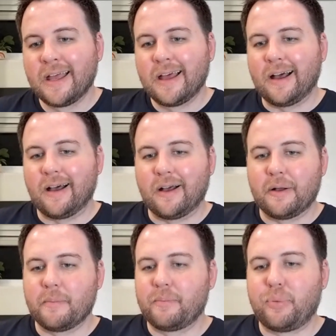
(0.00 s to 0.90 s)

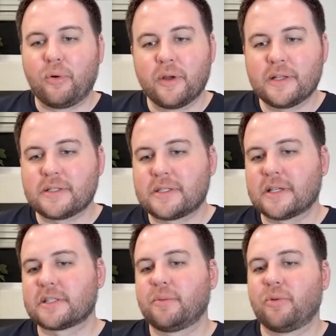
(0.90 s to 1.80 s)

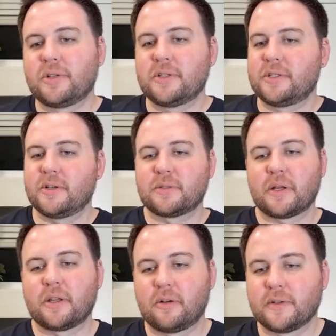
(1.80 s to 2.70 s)
0.6-0.22
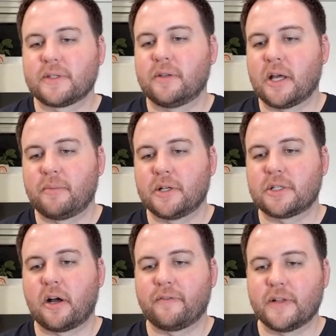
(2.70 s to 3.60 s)
expected goals, so not much
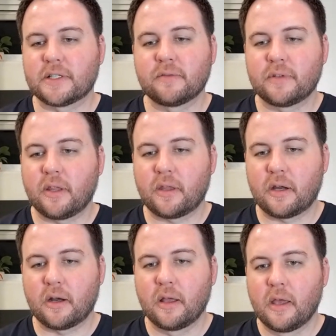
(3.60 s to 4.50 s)
offensively
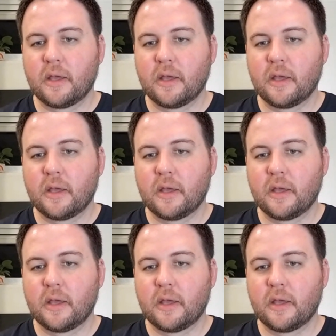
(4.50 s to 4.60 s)
there.